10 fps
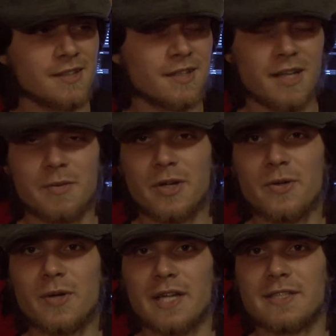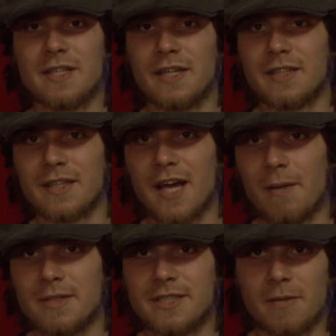Let me know what you guys think in the
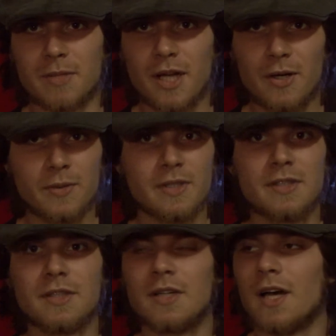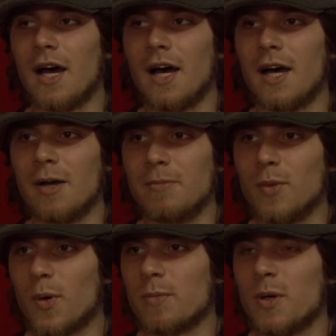comments down below,
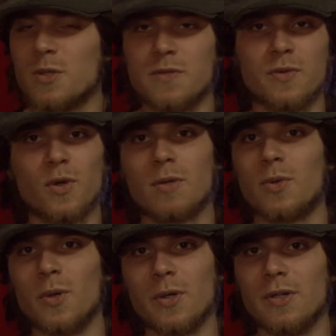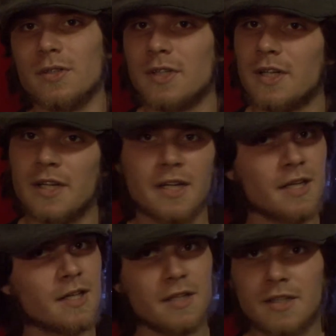or post a forum, or
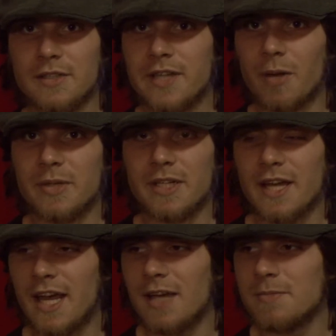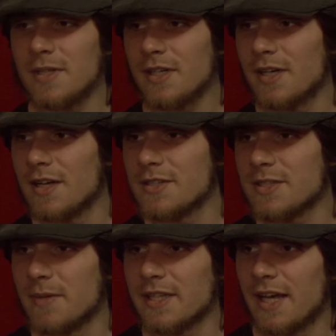tell me in game,
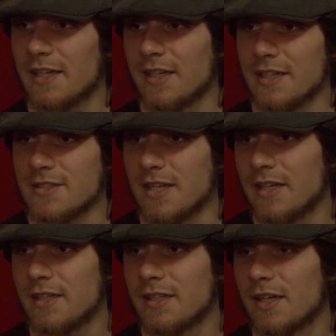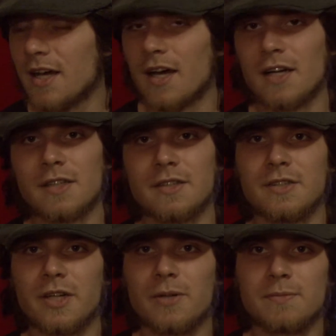something like that. Like I said,
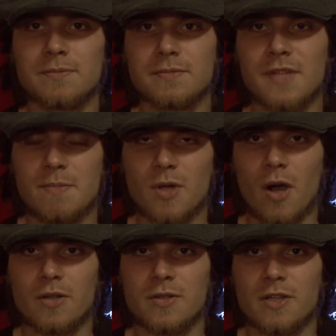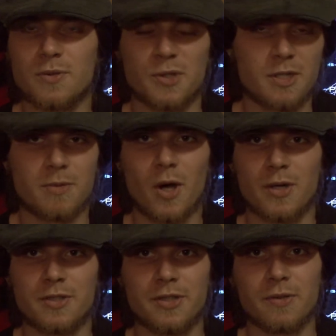keep talking to us. We'll keep
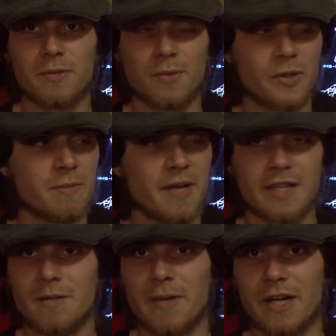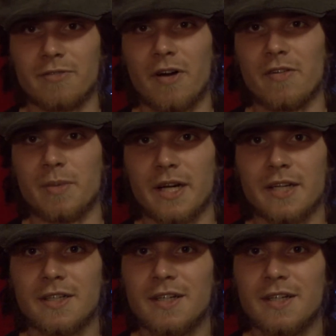talking to you. We'll keep making it better for everybody.